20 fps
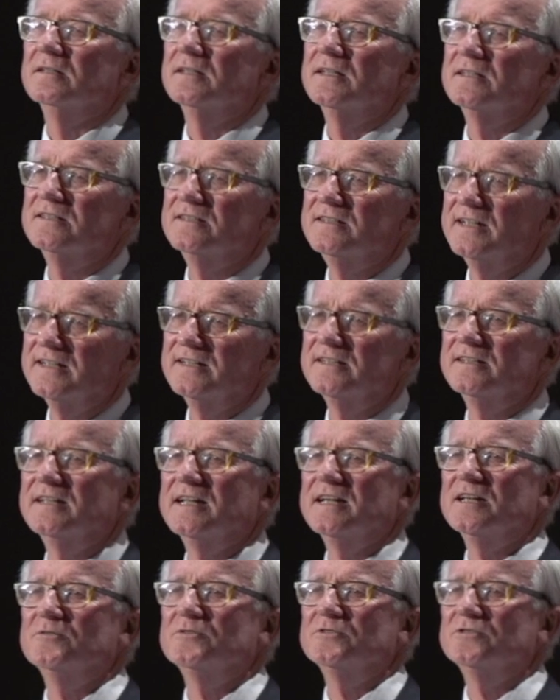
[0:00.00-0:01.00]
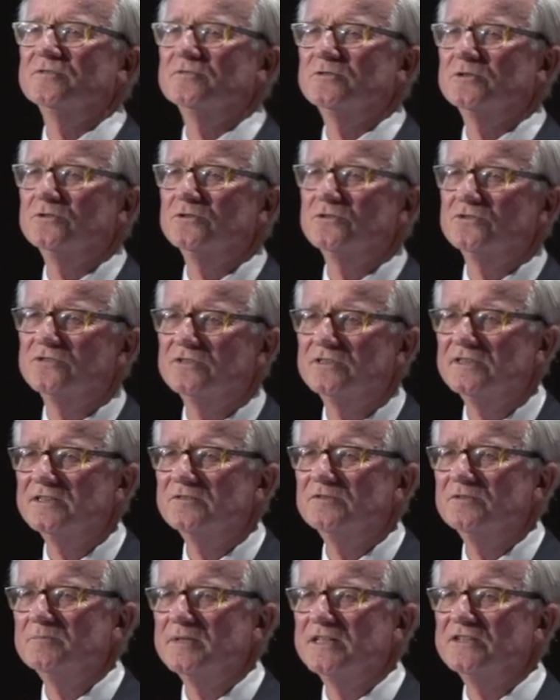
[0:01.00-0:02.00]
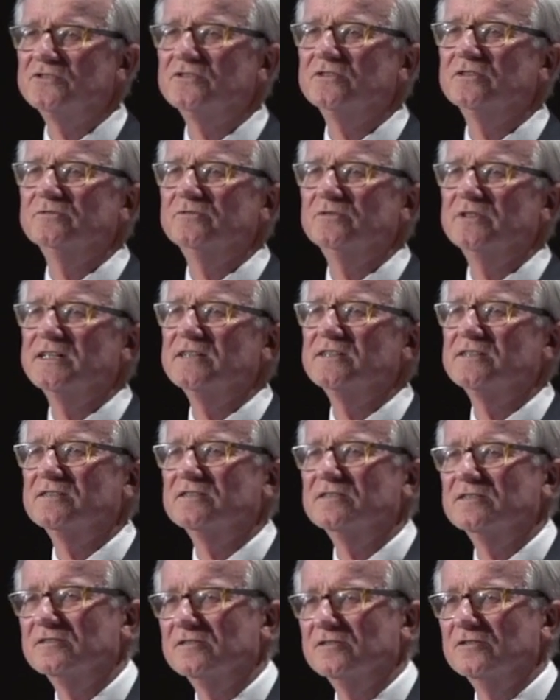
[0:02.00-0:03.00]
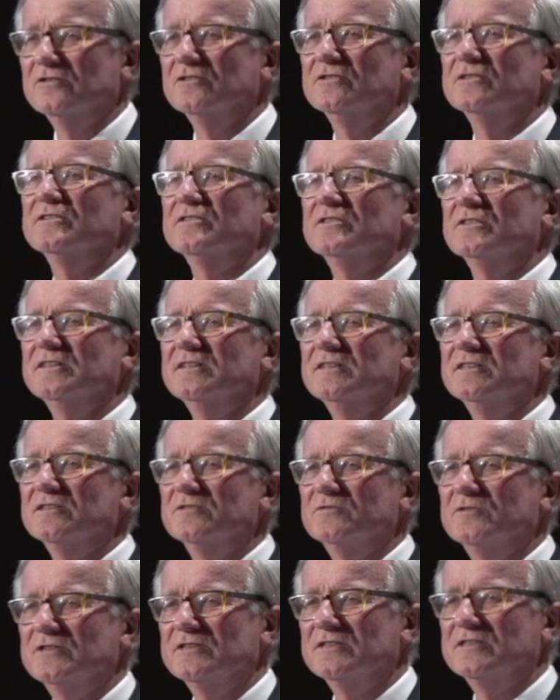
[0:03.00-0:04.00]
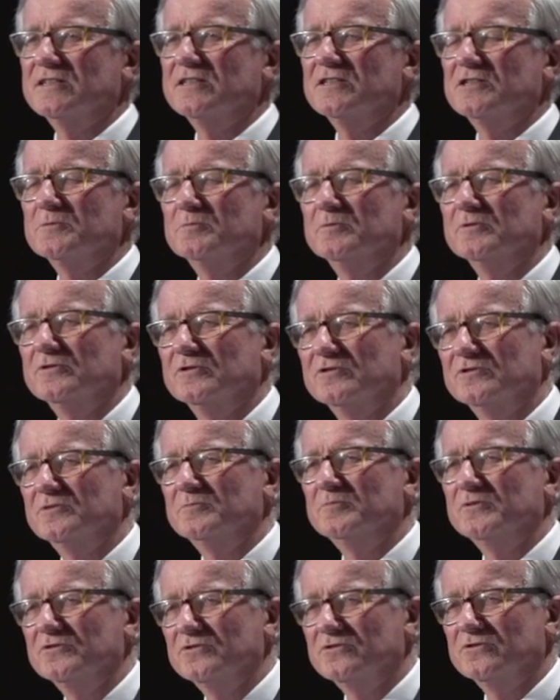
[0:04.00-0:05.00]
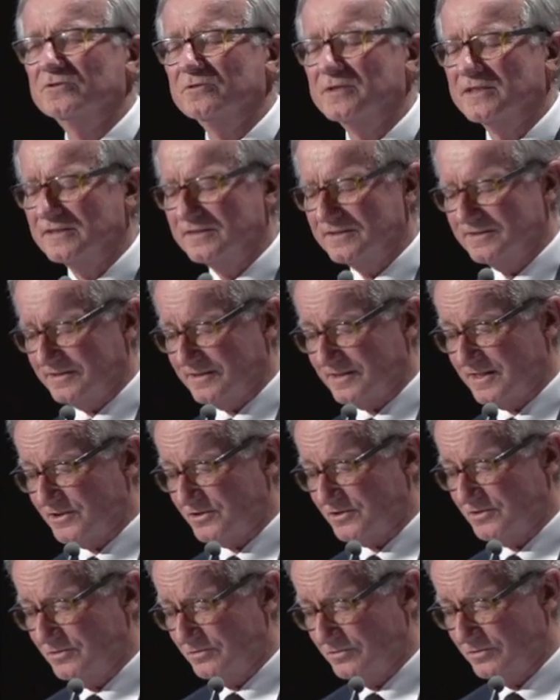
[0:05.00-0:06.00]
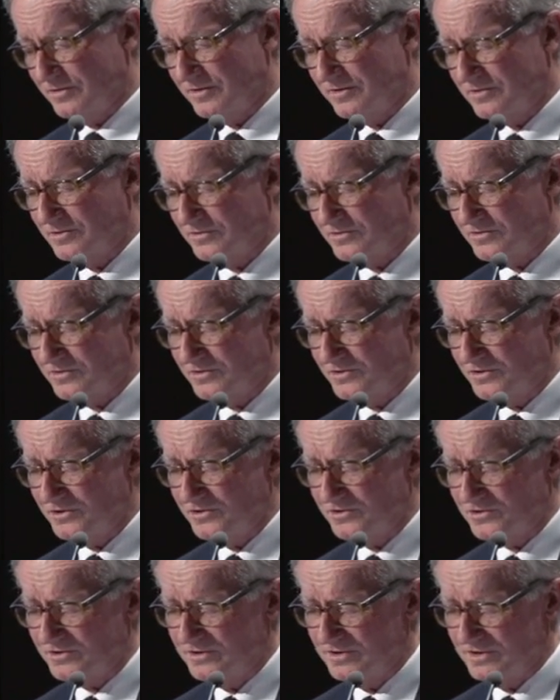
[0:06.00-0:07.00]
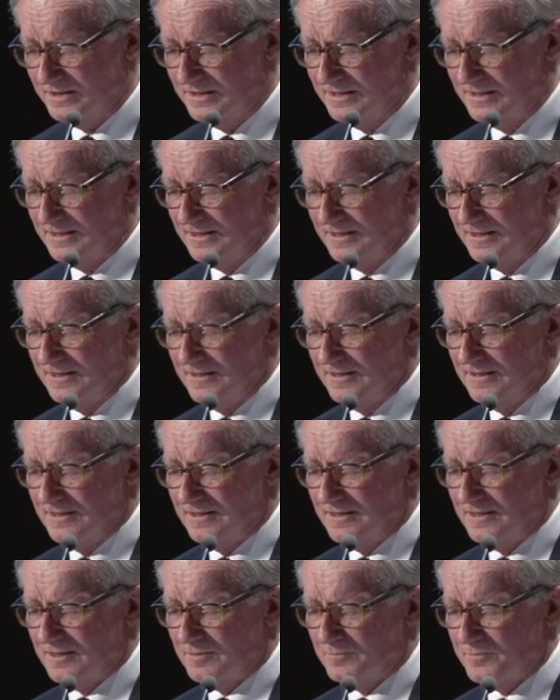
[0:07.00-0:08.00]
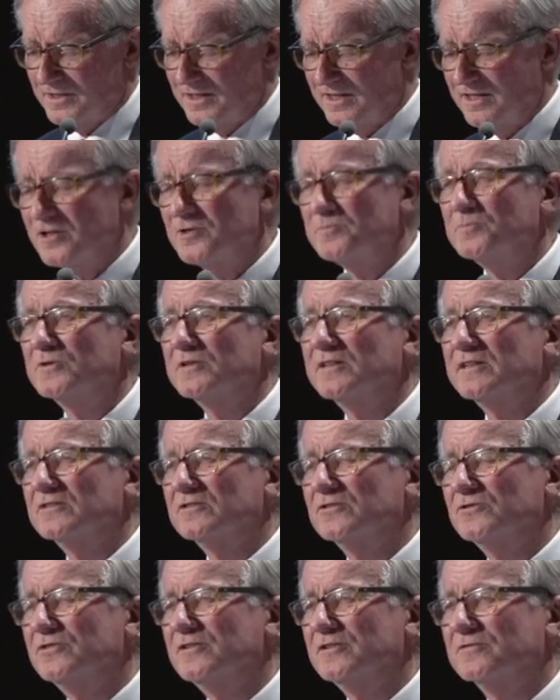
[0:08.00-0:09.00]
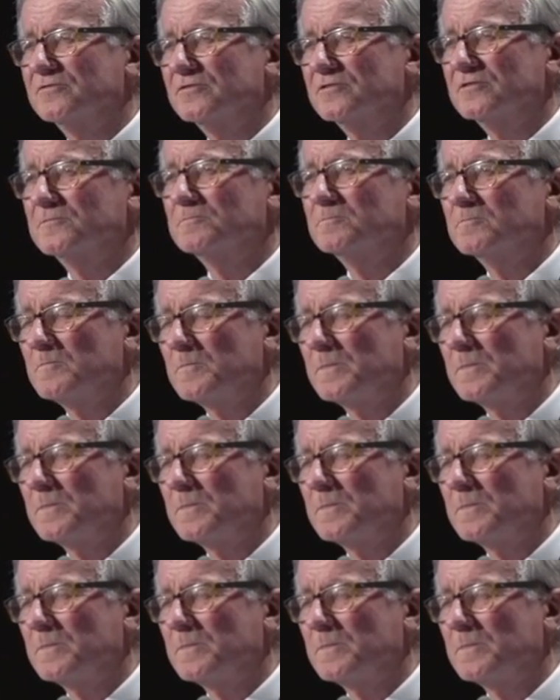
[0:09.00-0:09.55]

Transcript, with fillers: That's dated language, of course, and even mention of race is no longer seen as a very sensible contribution to any discussion or to the Constitution. But I hope you get the drift.